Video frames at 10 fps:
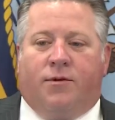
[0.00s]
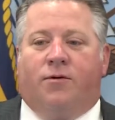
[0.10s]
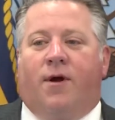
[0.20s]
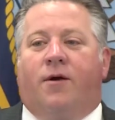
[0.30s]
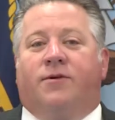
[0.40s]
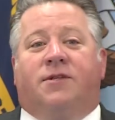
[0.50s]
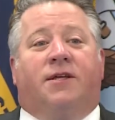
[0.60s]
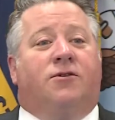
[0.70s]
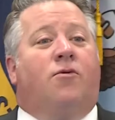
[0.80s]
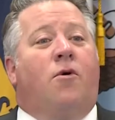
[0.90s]
who I always
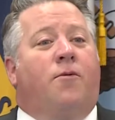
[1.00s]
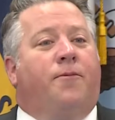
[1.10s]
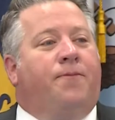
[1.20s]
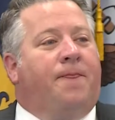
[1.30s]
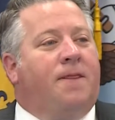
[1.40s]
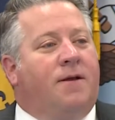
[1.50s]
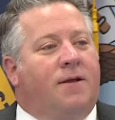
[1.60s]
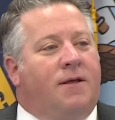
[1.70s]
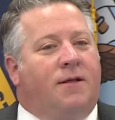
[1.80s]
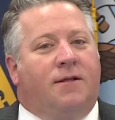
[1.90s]
like to quote.
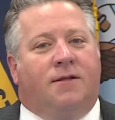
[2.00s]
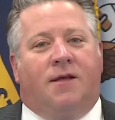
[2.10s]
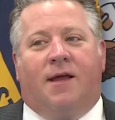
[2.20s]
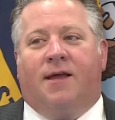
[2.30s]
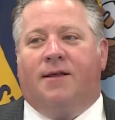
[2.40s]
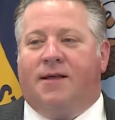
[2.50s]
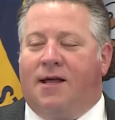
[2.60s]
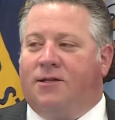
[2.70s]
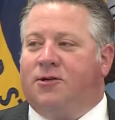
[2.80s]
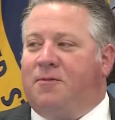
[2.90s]
And I
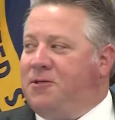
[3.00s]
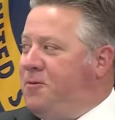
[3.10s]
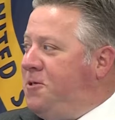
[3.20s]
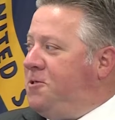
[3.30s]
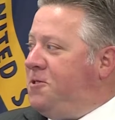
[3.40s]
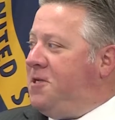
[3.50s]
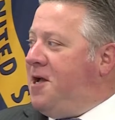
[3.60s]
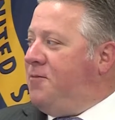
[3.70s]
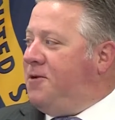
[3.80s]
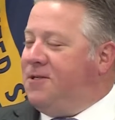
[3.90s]
kind of took my speech to the
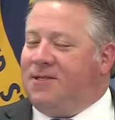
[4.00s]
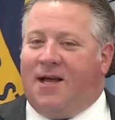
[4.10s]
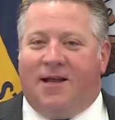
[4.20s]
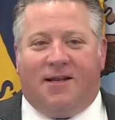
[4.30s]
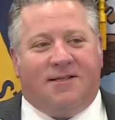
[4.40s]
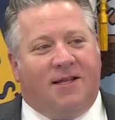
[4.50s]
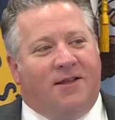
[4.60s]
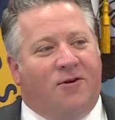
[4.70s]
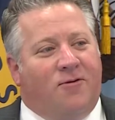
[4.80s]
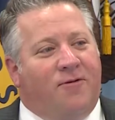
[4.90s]
side, put it aside, and I said,
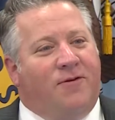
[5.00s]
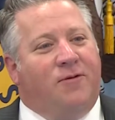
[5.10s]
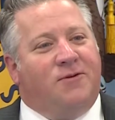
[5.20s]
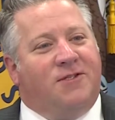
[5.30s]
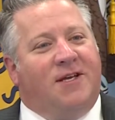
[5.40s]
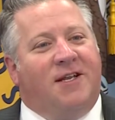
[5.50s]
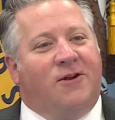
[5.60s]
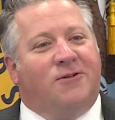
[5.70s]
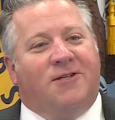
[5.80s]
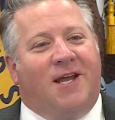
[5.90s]
if he was sitting
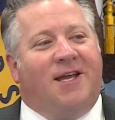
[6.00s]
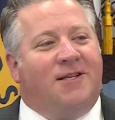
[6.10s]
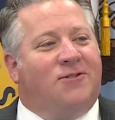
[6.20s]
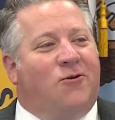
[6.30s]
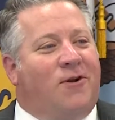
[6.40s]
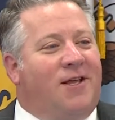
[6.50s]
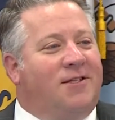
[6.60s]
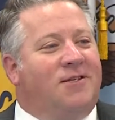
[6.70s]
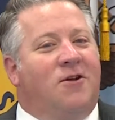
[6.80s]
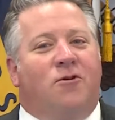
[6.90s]
here today in this audience,